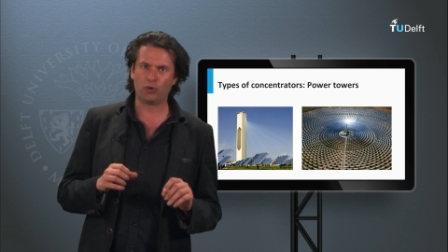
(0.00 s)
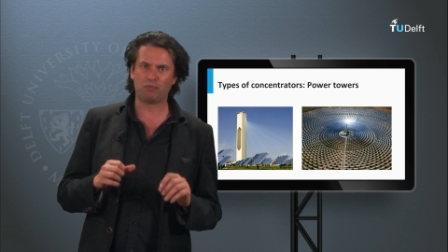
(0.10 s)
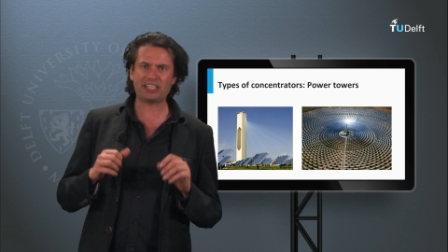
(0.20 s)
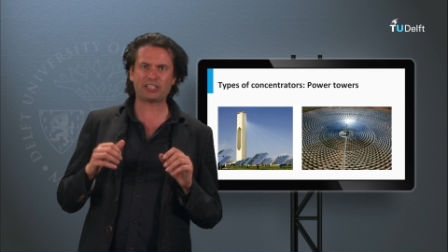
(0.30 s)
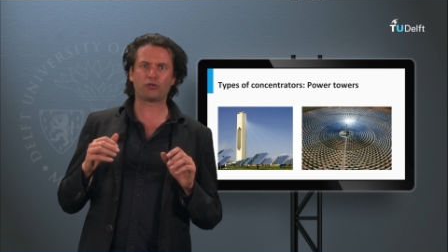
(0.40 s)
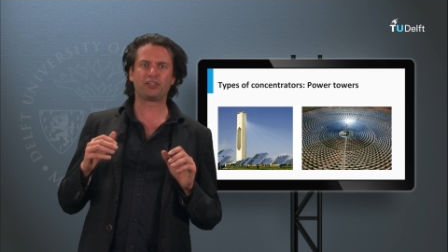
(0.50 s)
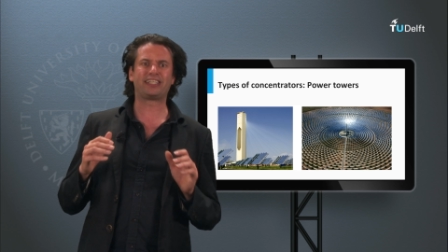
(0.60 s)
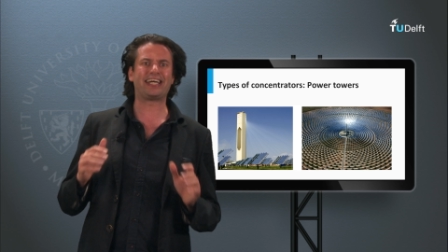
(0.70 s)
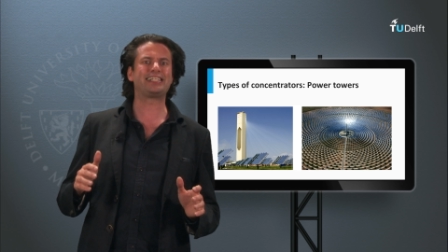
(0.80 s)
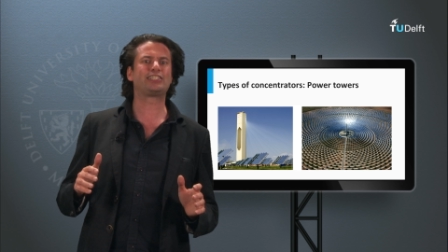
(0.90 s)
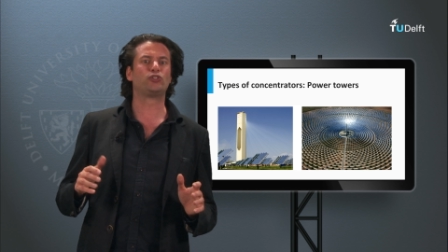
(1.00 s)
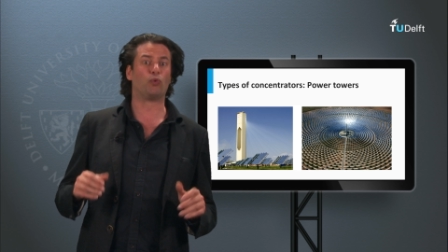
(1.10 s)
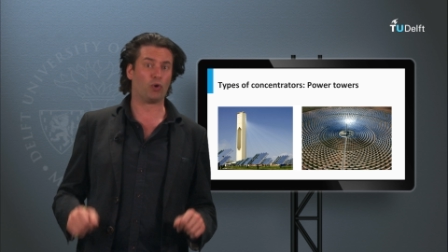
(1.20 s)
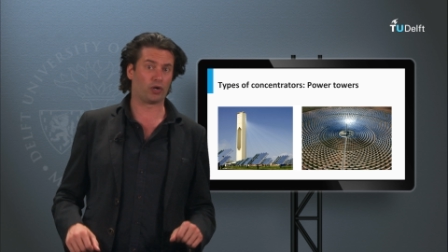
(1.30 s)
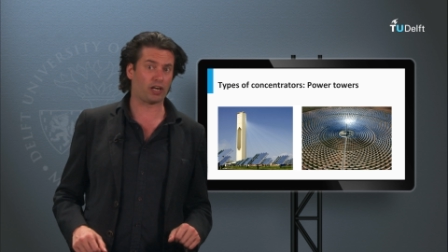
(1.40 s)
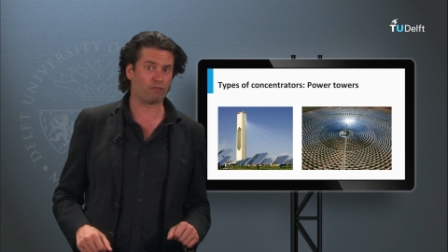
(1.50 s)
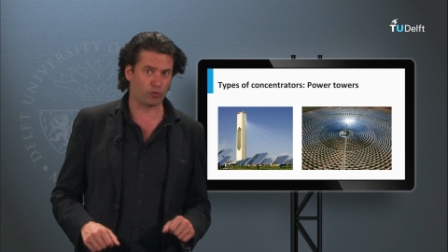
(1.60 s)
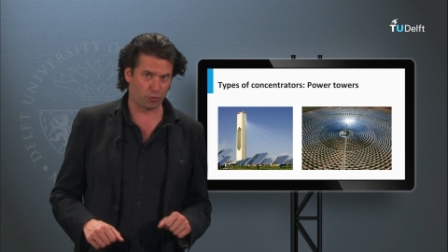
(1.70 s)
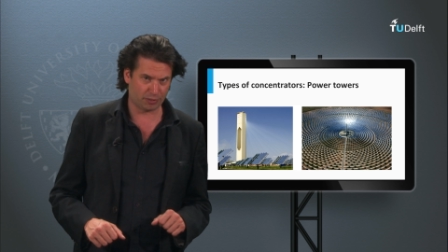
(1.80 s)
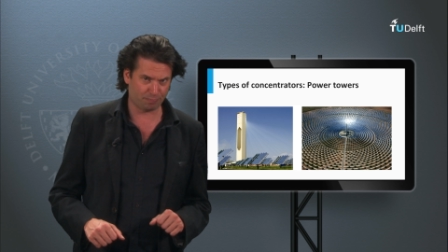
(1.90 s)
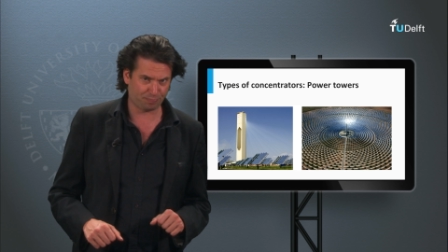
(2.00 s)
which contains the working fluid.